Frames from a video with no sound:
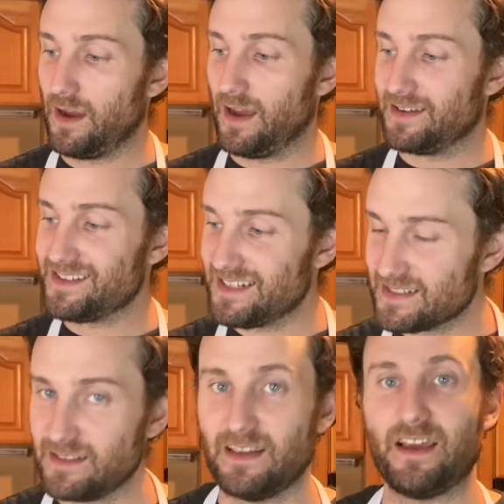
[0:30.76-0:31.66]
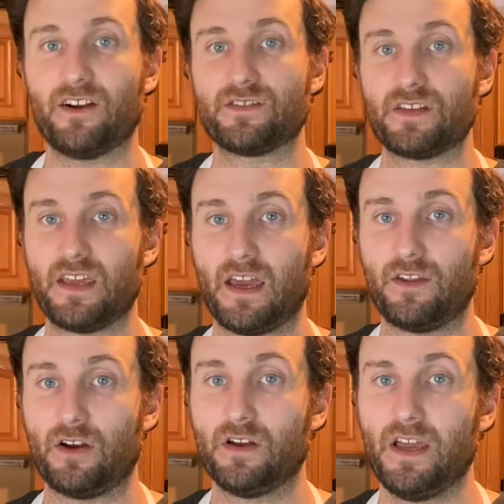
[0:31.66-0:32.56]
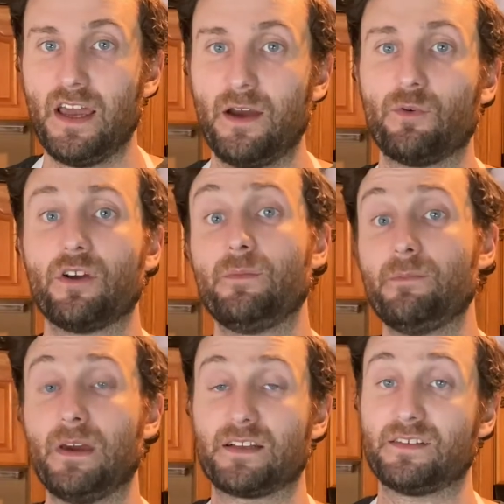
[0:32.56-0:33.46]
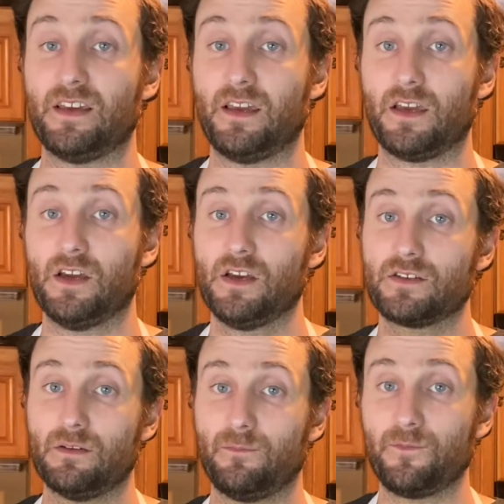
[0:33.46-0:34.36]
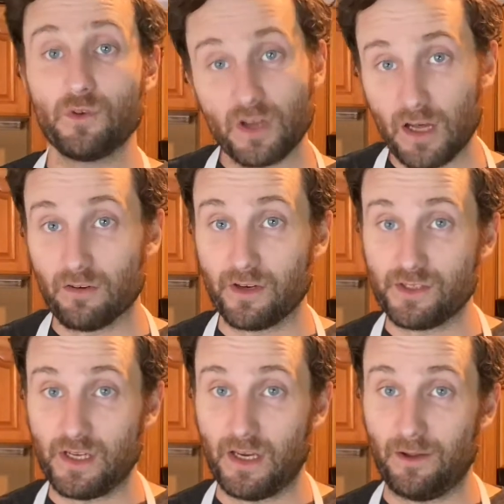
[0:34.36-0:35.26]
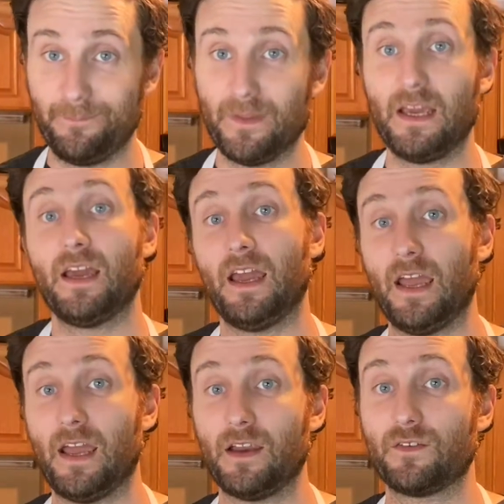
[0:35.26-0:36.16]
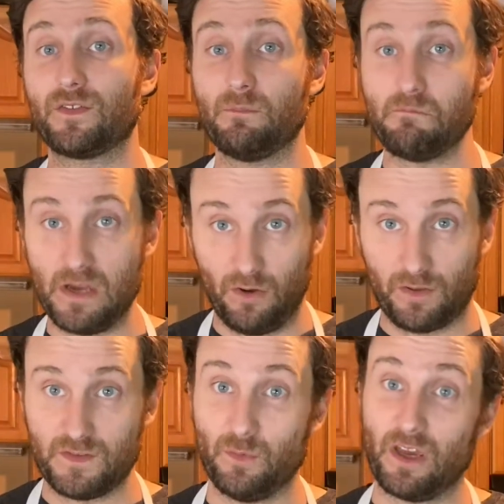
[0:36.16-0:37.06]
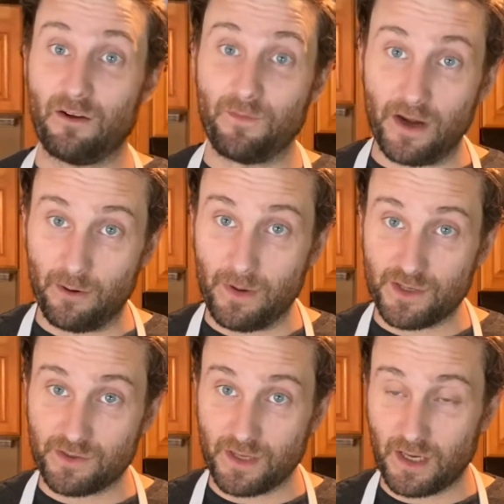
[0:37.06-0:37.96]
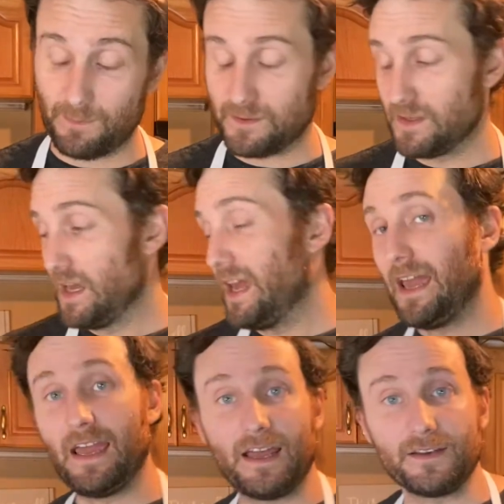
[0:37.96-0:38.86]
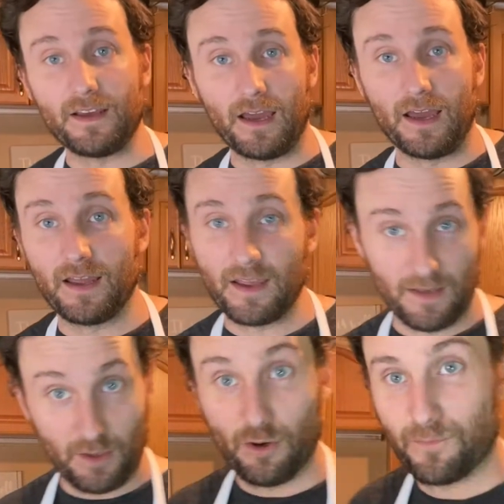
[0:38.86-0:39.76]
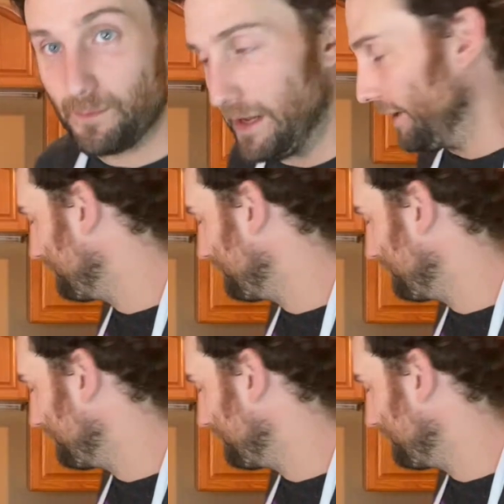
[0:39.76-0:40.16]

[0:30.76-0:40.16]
6 layers together, and we're going to be mixing some food coloring gel and some milk. So we got to find our measuring cups and then go from there.